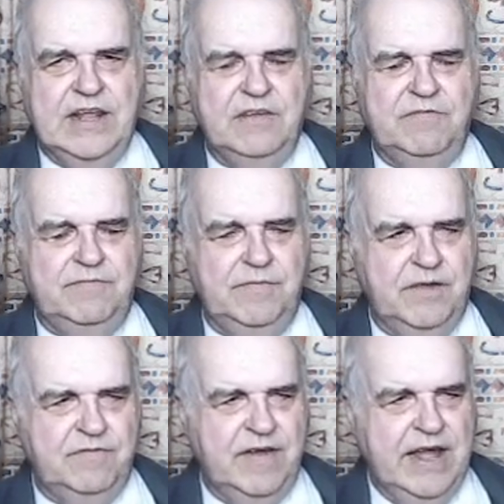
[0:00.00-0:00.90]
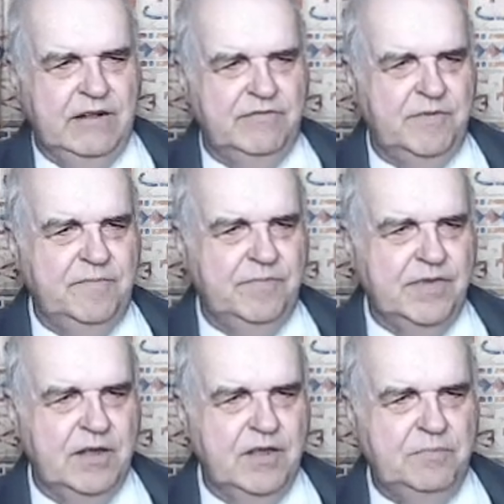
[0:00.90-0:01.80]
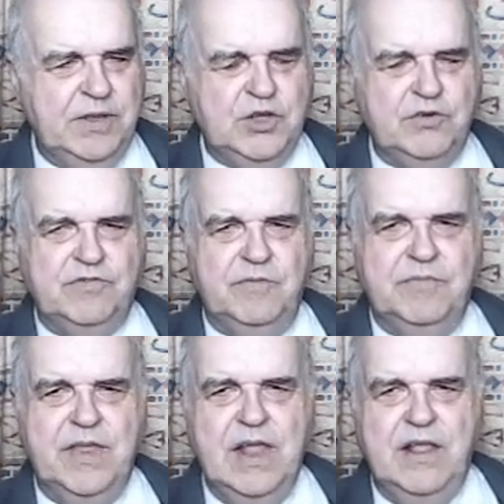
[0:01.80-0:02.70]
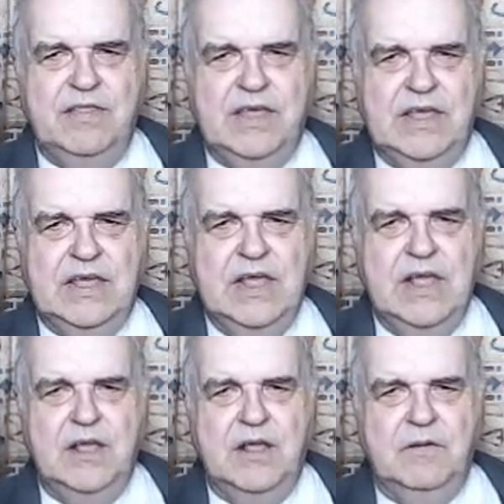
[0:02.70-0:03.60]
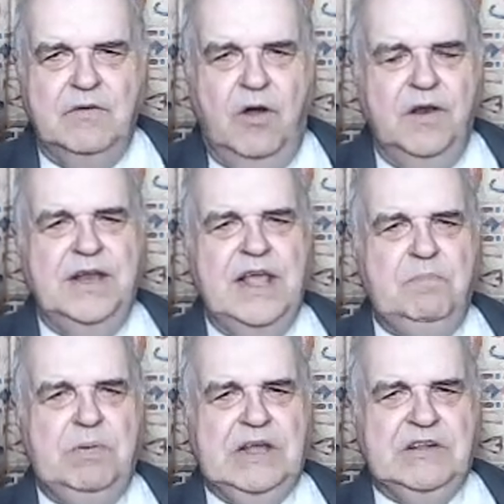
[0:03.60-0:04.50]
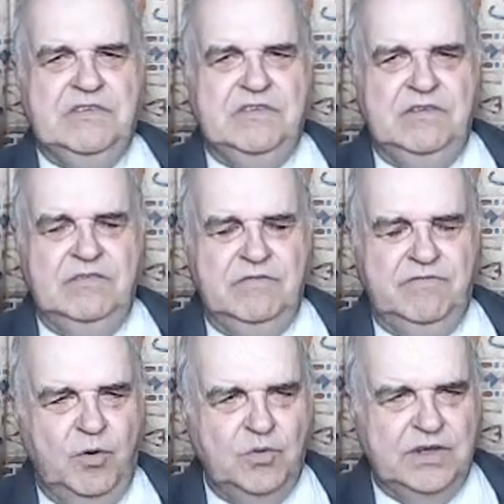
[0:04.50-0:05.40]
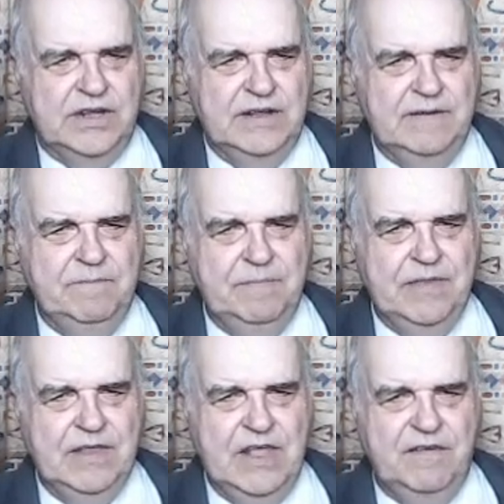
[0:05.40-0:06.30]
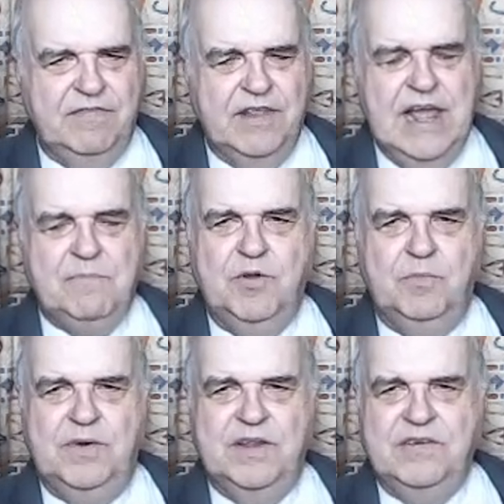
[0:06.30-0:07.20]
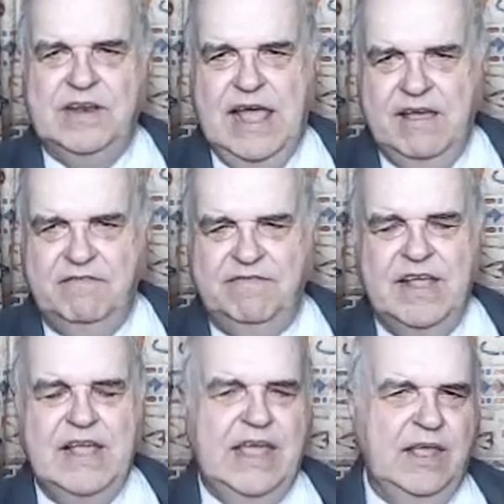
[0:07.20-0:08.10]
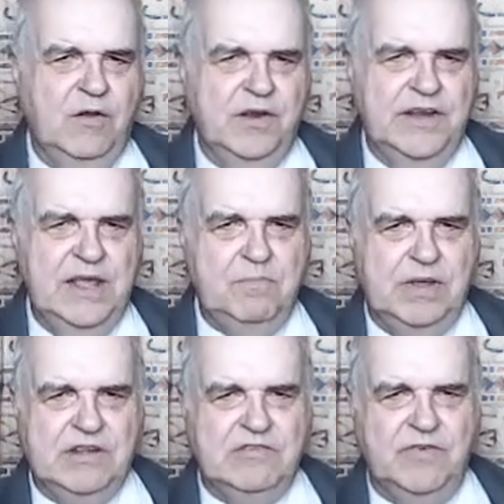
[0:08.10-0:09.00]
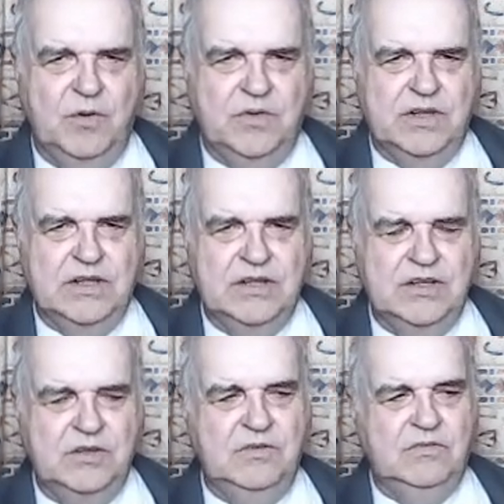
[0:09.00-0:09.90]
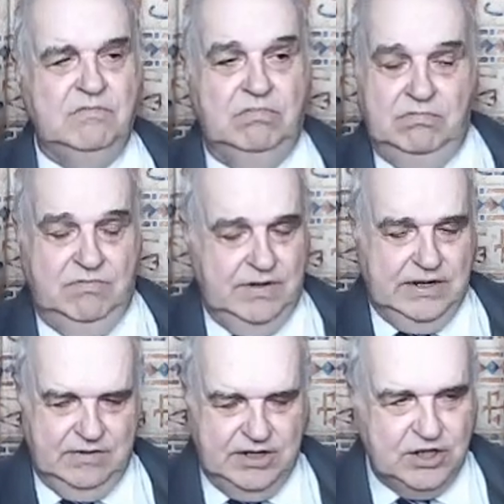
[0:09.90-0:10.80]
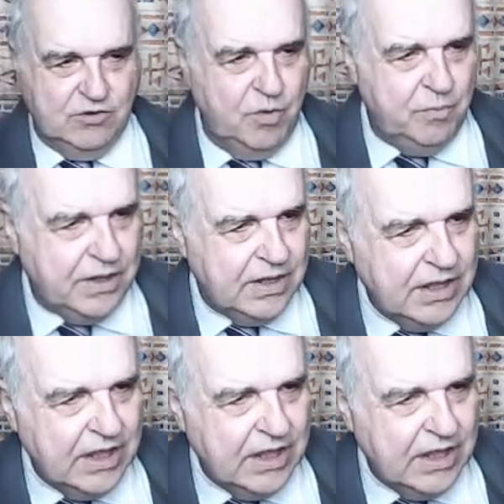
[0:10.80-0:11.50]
in a file from a picture from the holiday pics folder if the laptop doesn't have a holiday pics folder. Well, it just won't be,